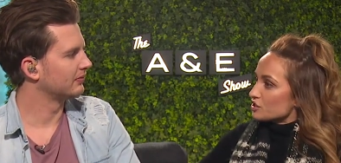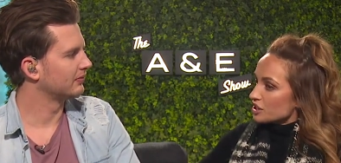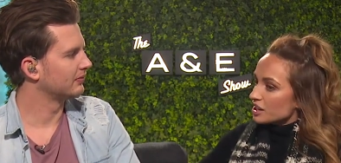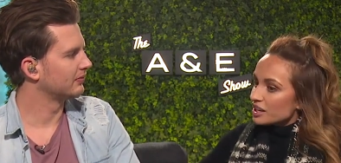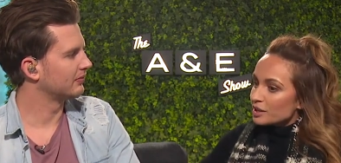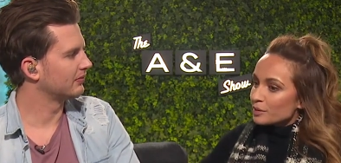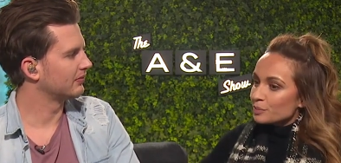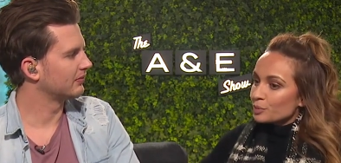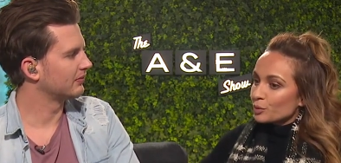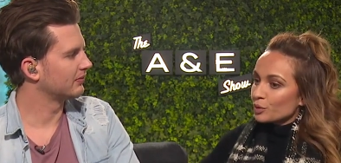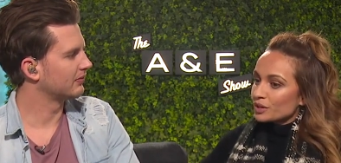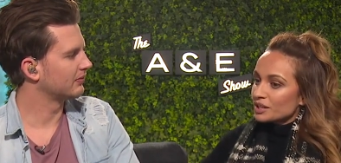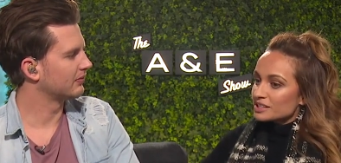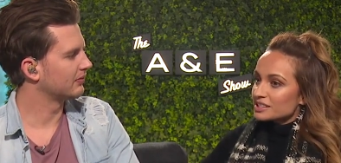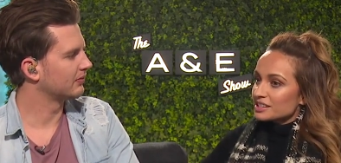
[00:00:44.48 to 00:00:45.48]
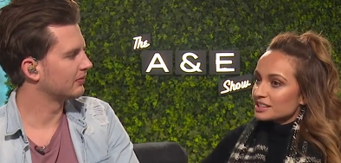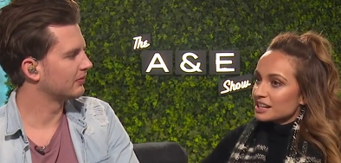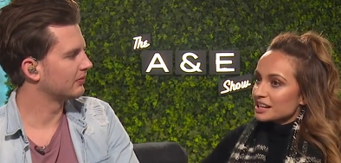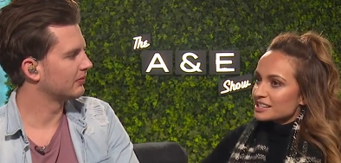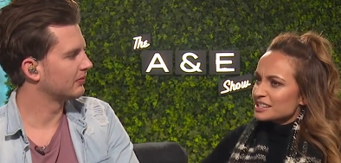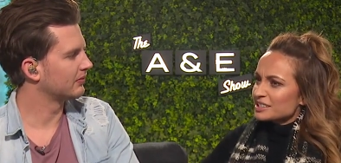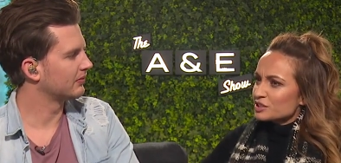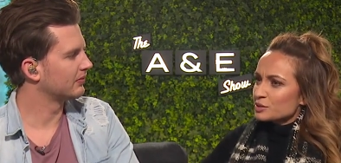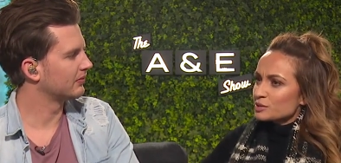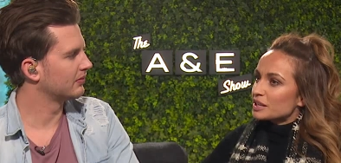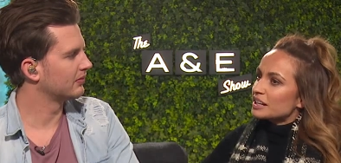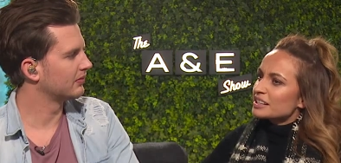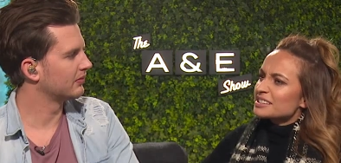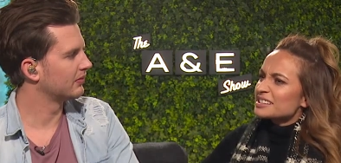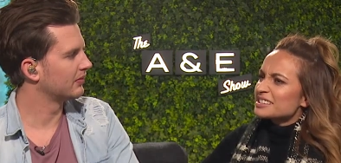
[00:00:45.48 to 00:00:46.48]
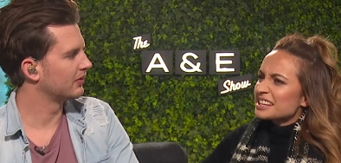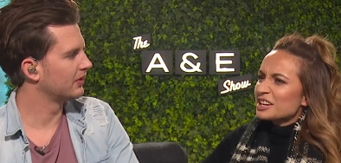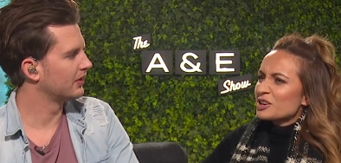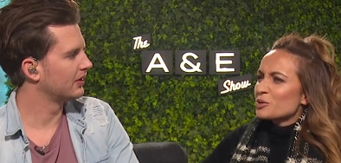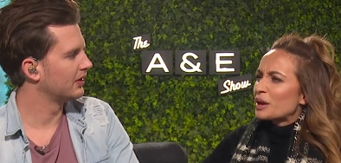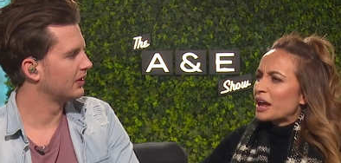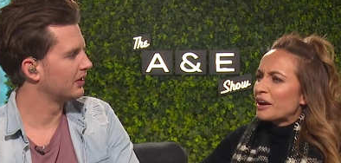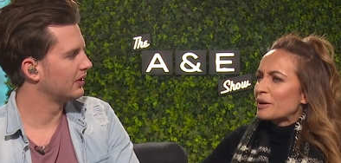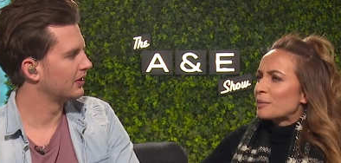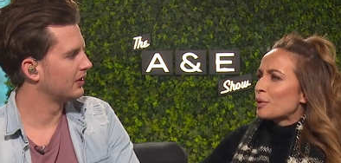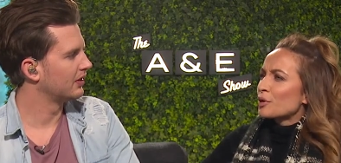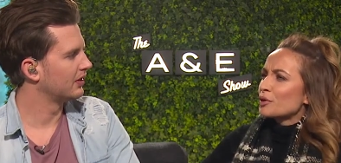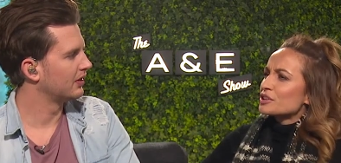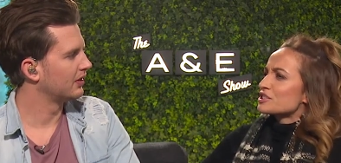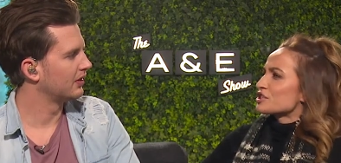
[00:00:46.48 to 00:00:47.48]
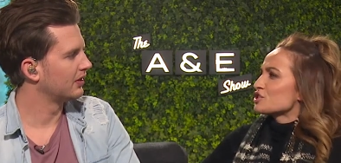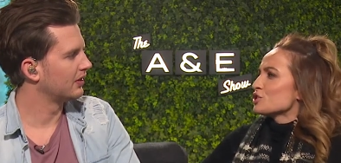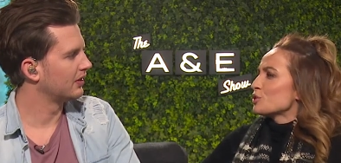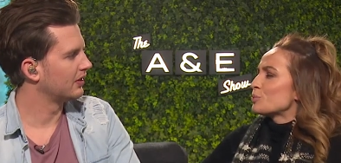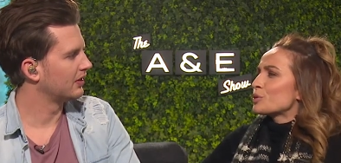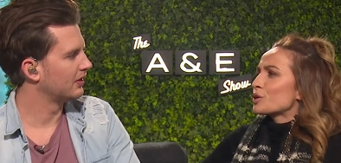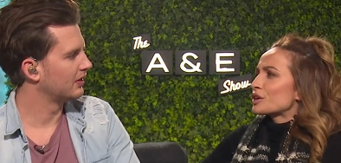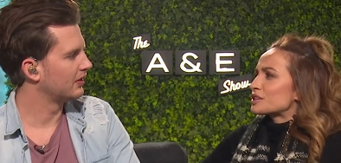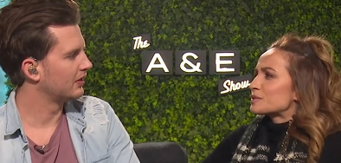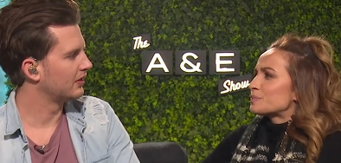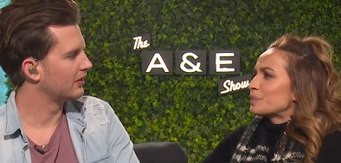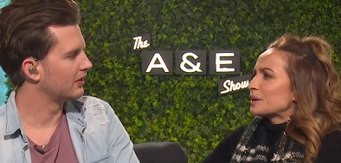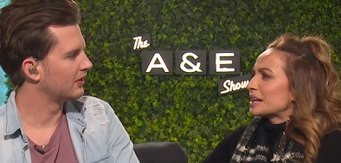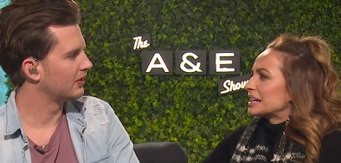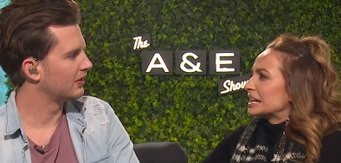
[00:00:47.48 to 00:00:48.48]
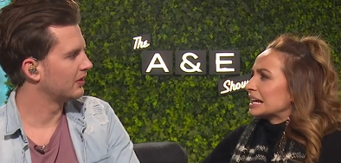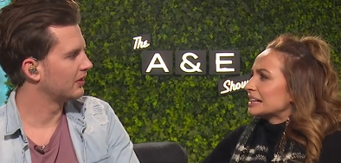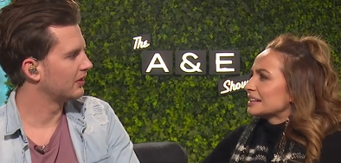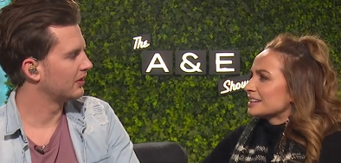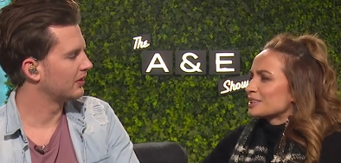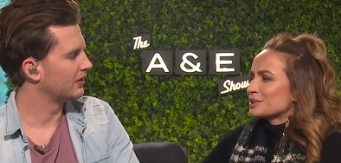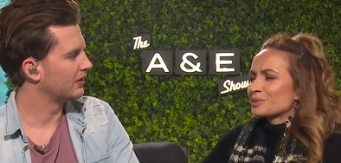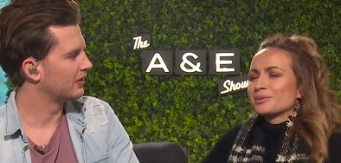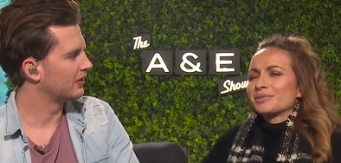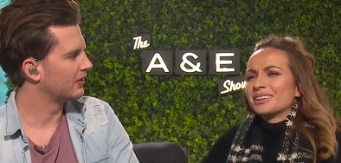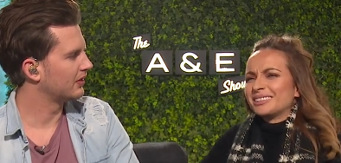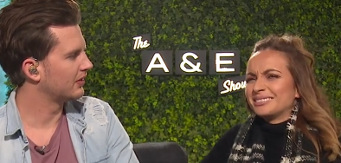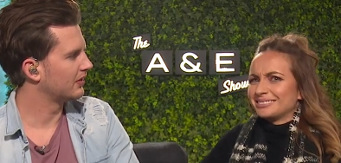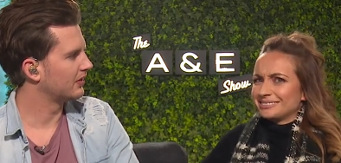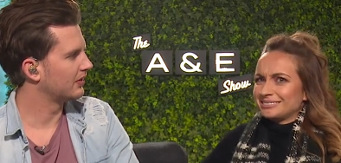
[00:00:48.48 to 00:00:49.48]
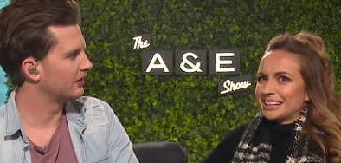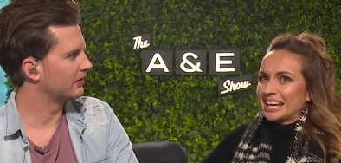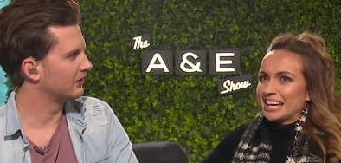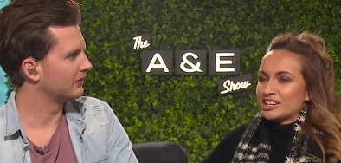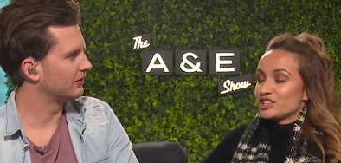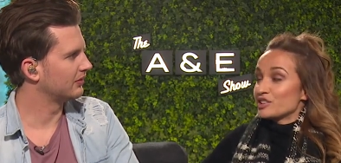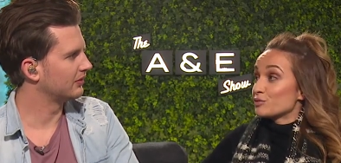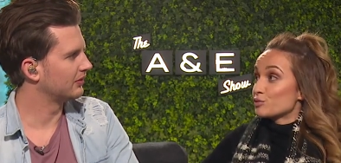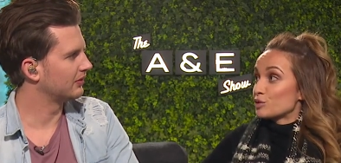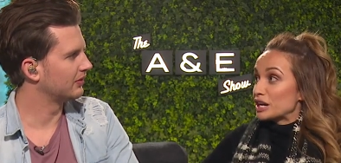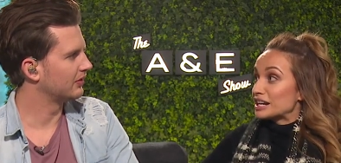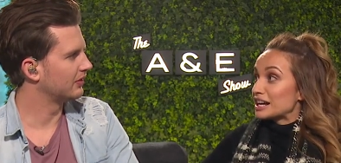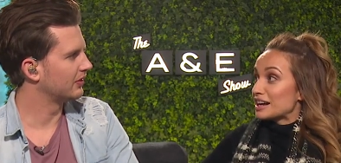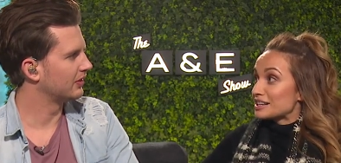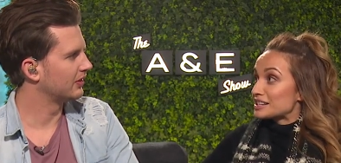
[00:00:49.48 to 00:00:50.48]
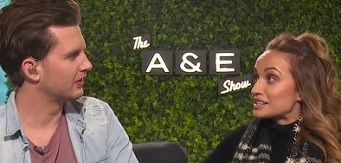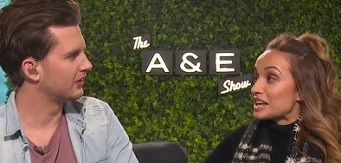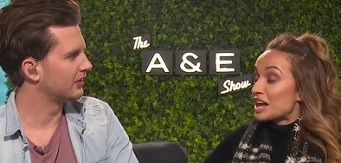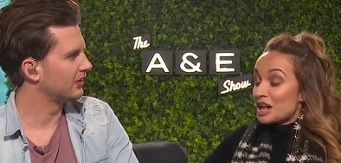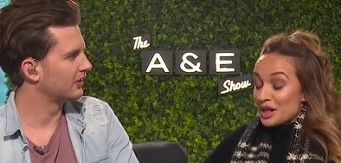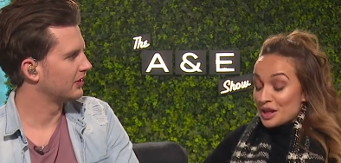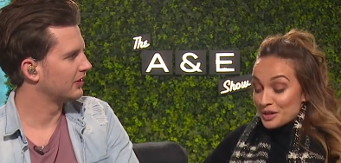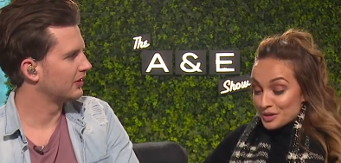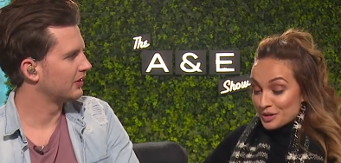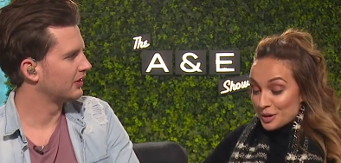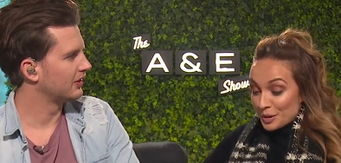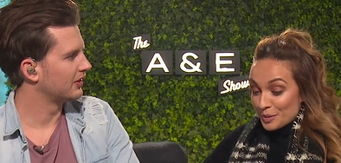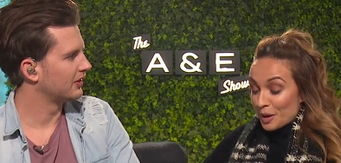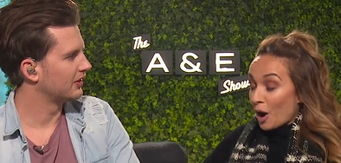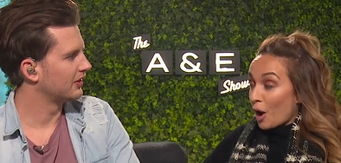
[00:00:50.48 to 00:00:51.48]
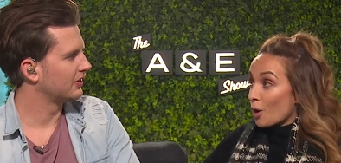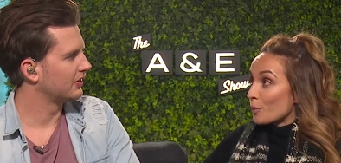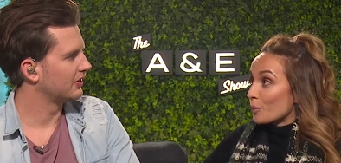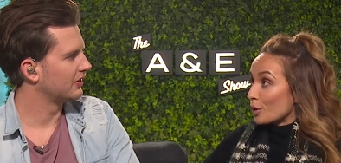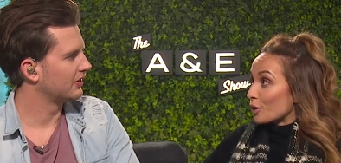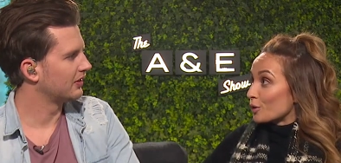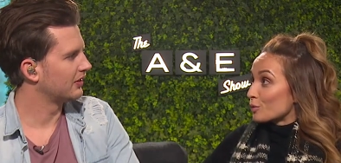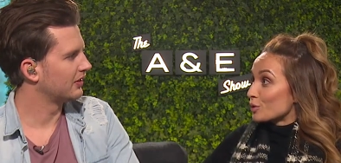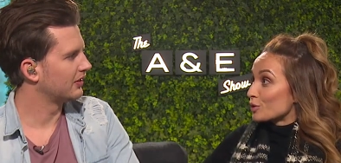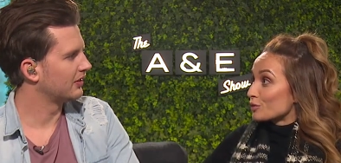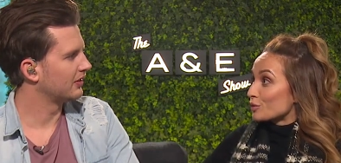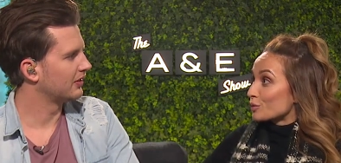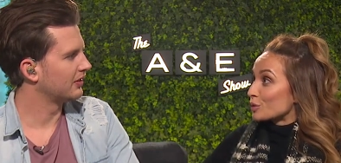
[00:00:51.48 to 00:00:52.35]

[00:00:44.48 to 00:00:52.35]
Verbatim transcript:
Speaker 1: she brought it to the class, and she was like, "It's this thing called Harry Potter. It's this new book. It's big in England." And we were like, oh, "Okay." And she read us the whole book word for